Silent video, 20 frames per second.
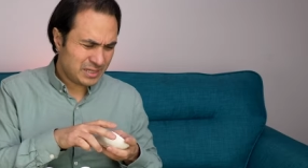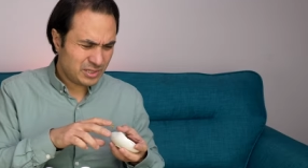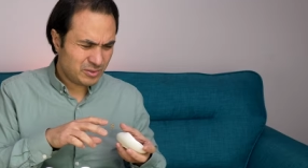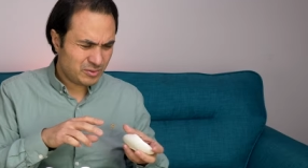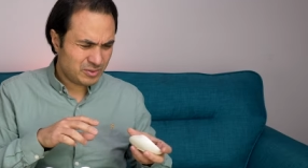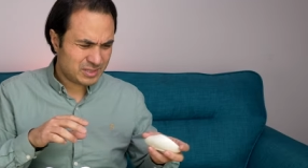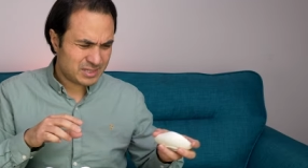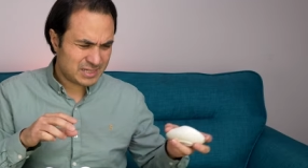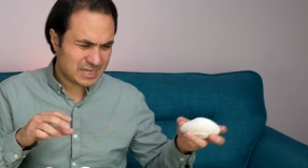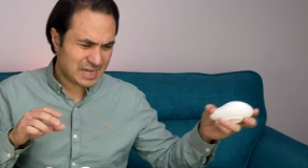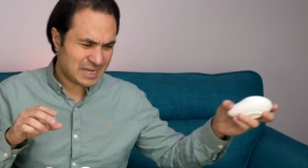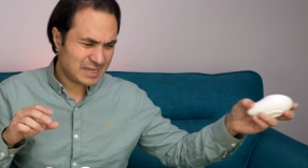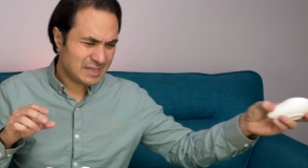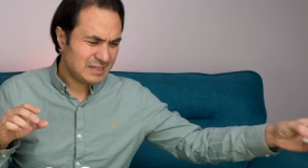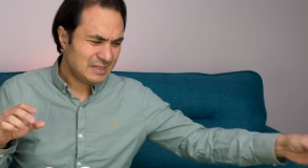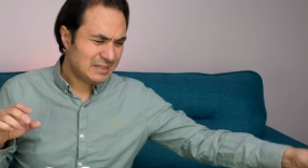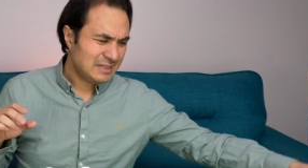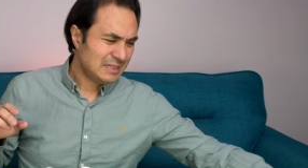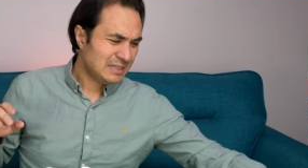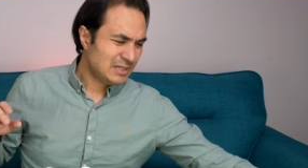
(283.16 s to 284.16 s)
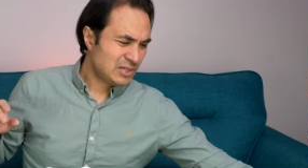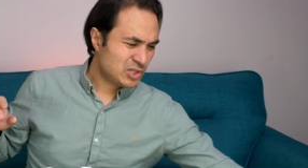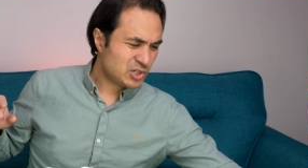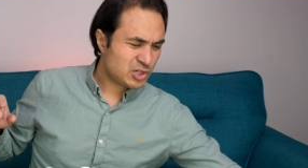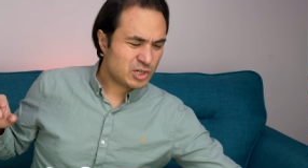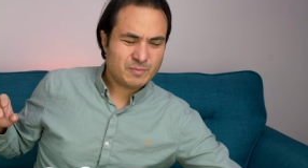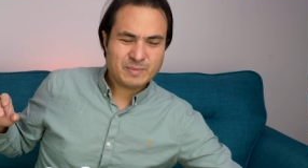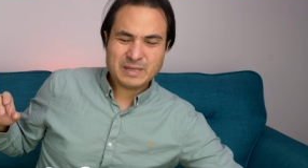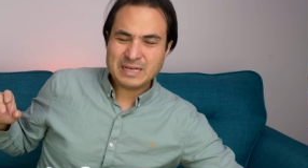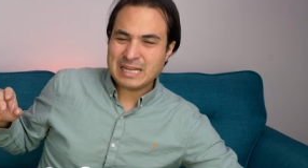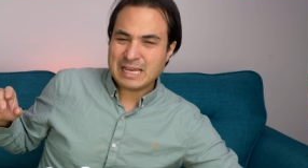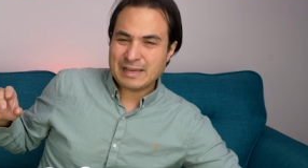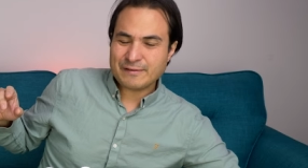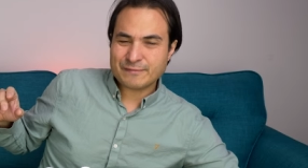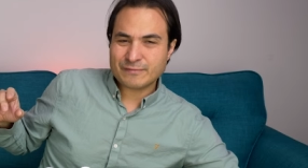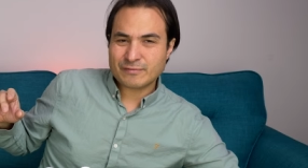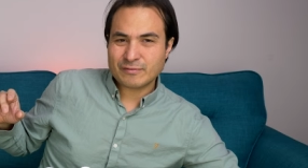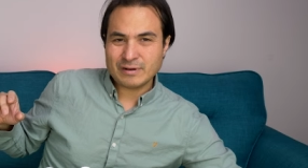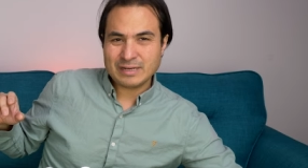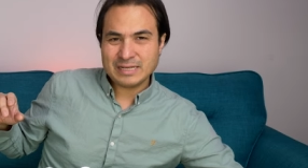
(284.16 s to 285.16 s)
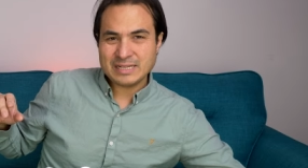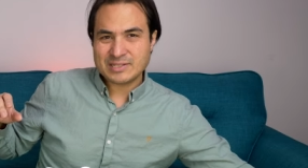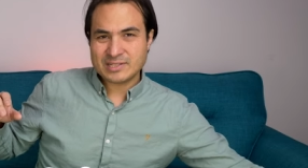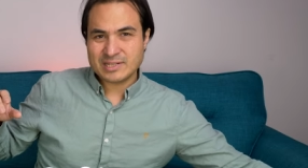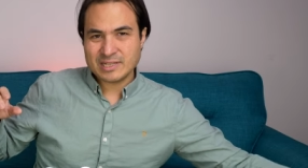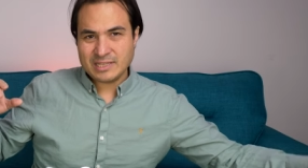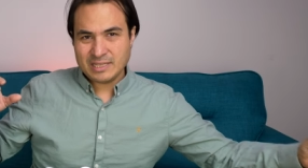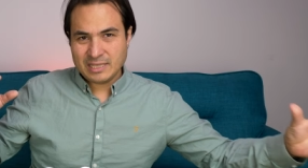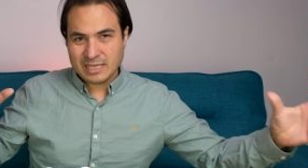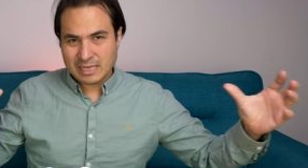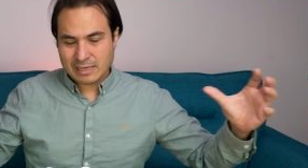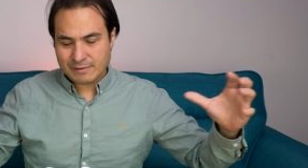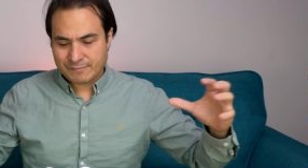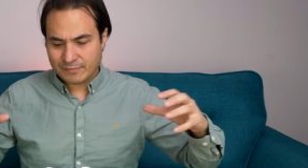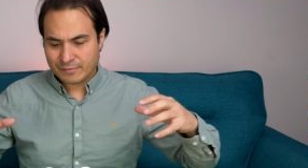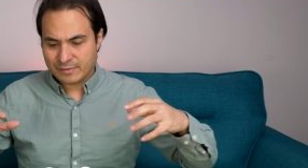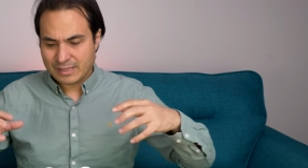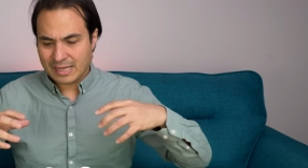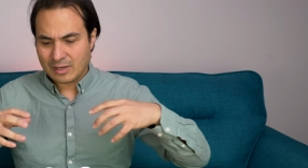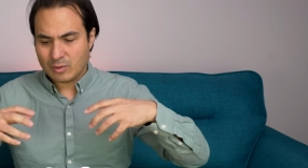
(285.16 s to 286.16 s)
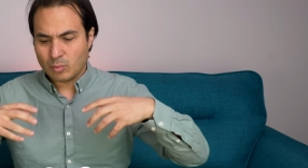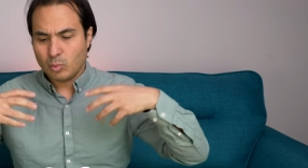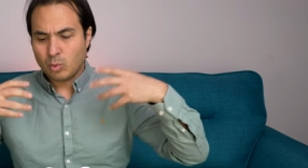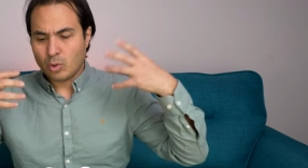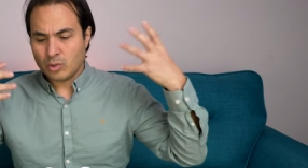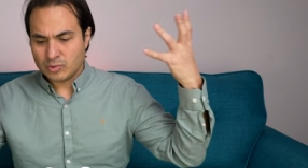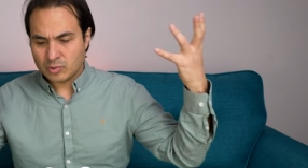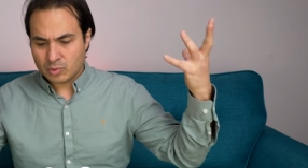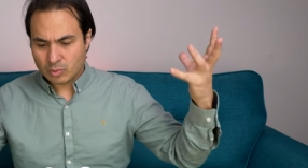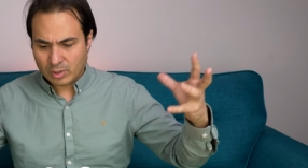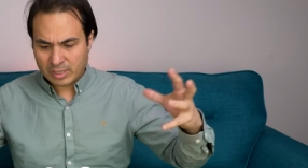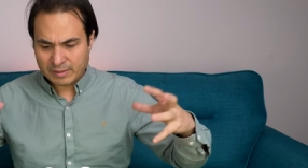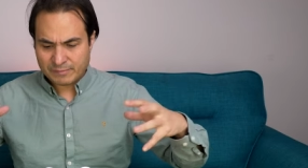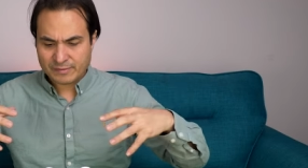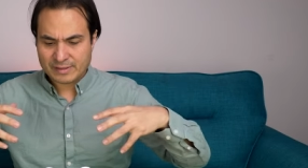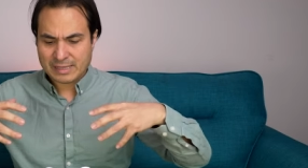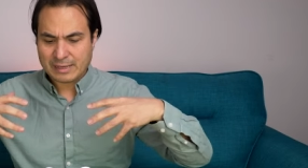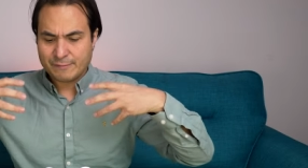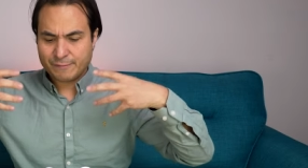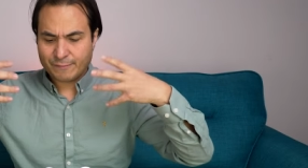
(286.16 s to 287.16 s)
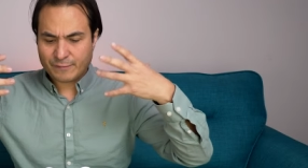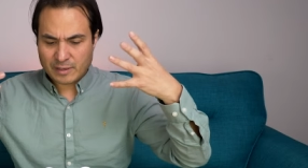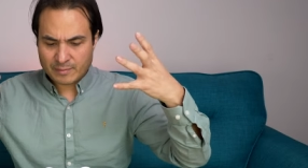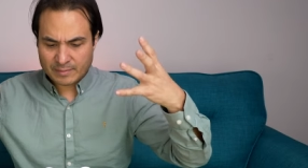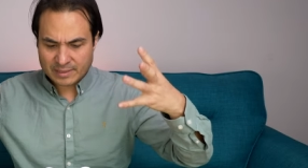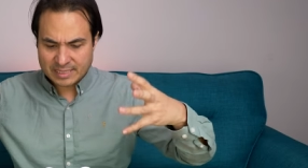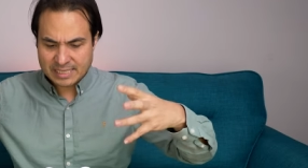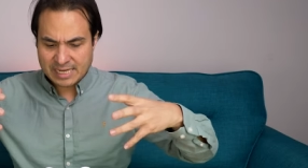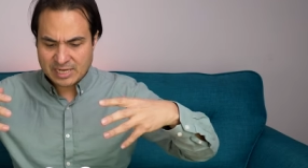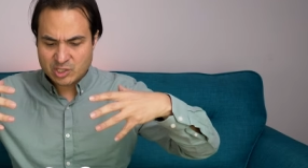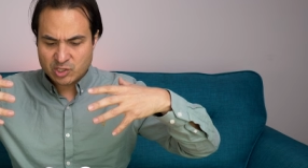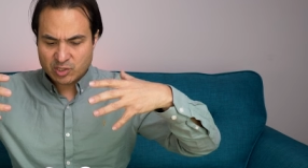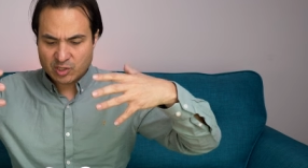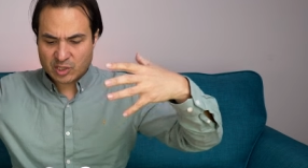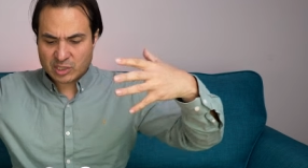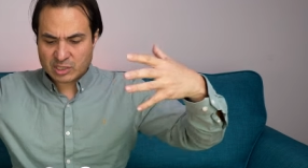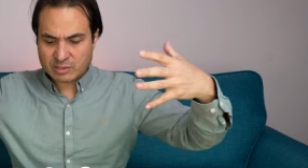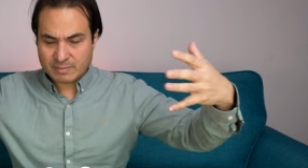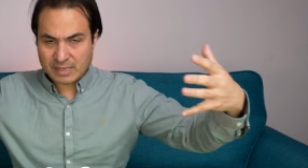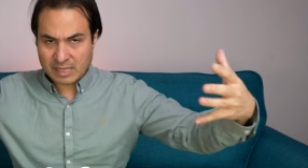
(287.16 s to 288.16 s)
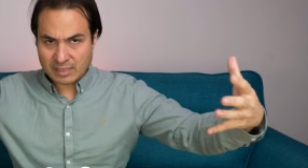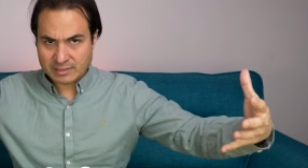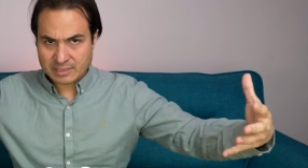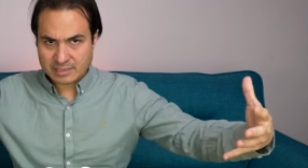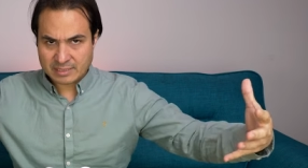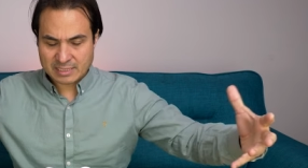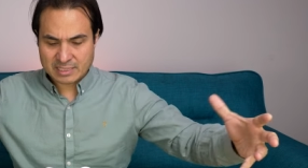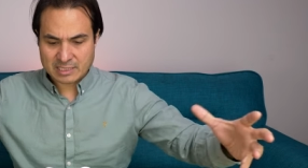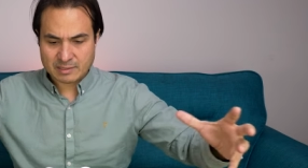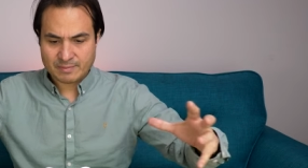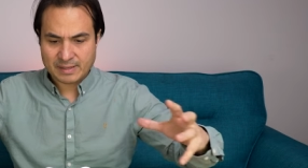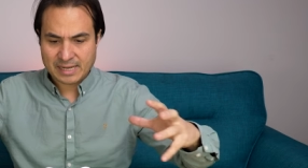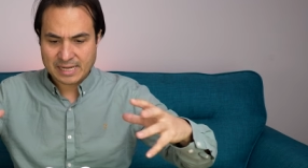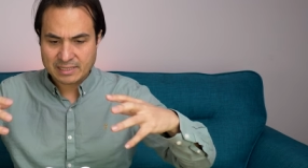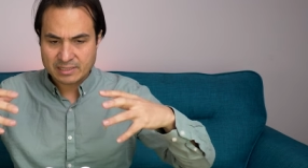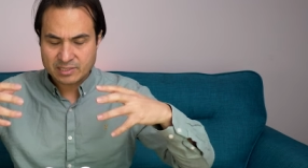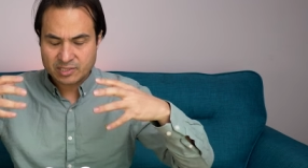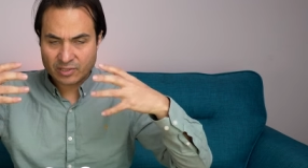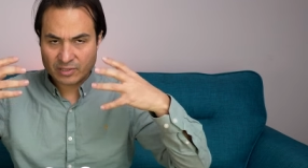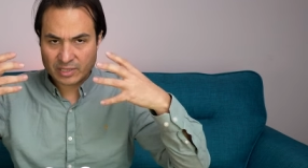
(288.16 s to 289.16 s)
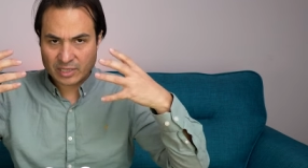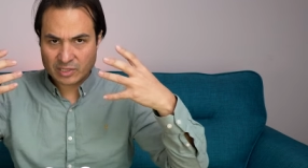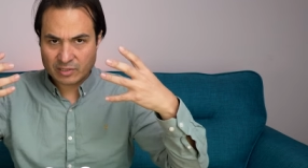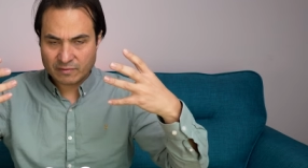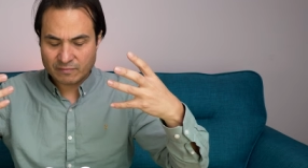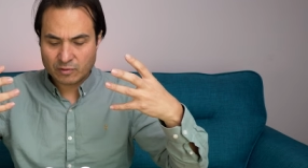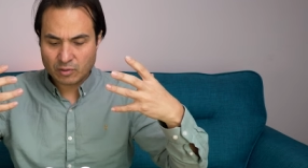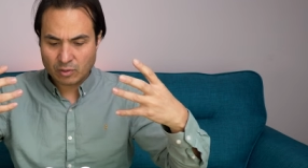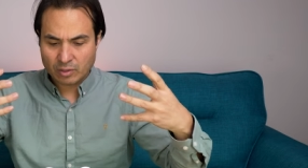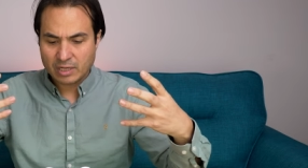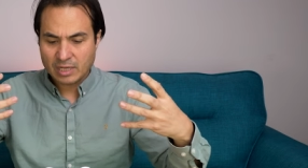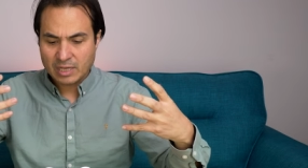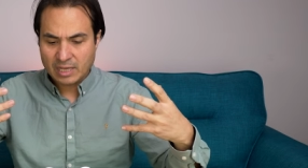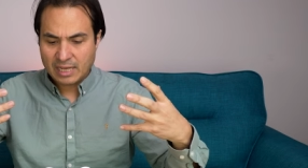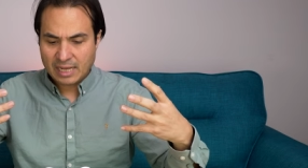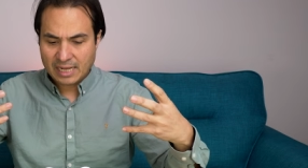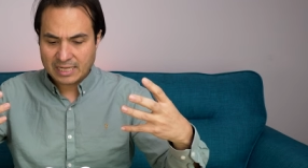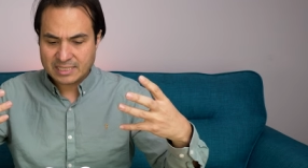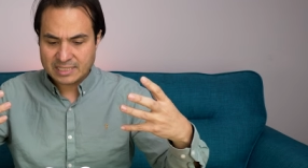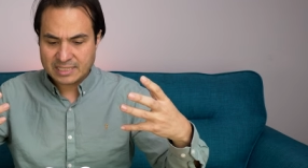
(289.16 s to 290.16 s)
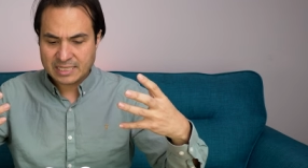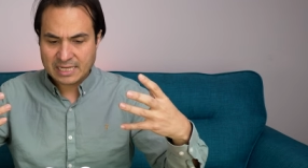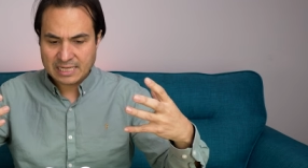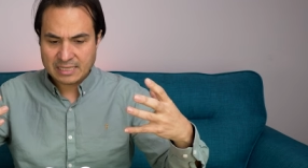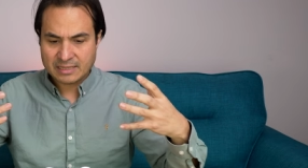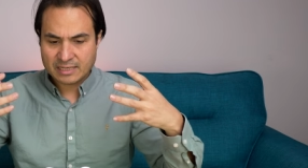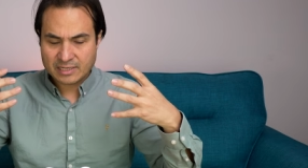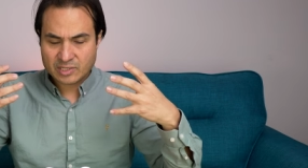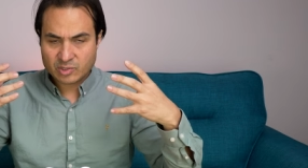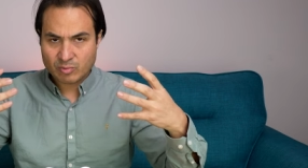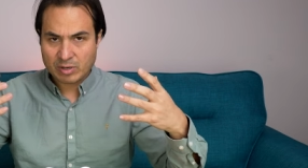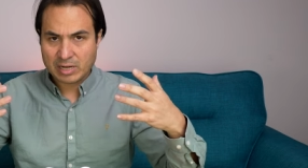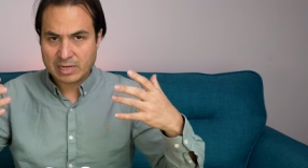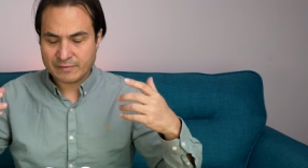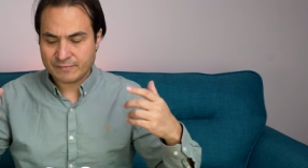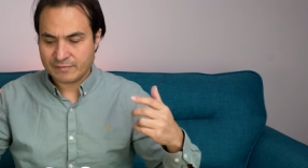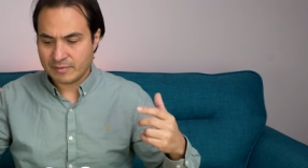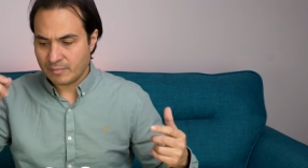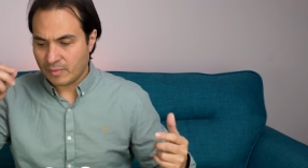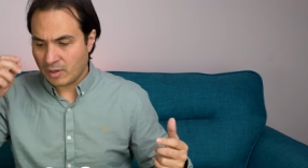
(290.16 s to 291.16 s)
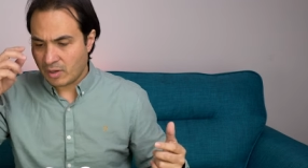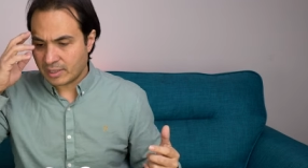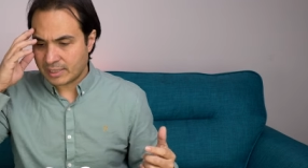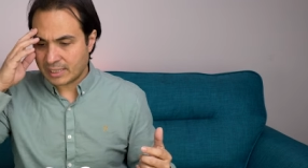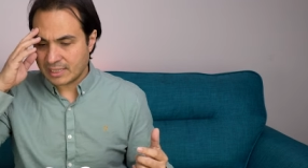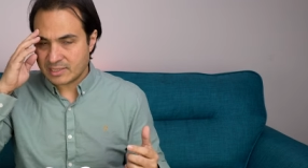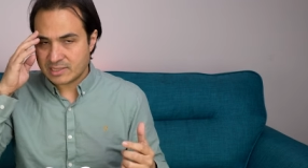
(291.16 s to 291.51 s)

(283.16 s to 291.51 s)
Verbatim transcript: you would say should be left for at least a year for that wo dui, for that fermentation smell to dissipate so that you've got a tea that is ready for market.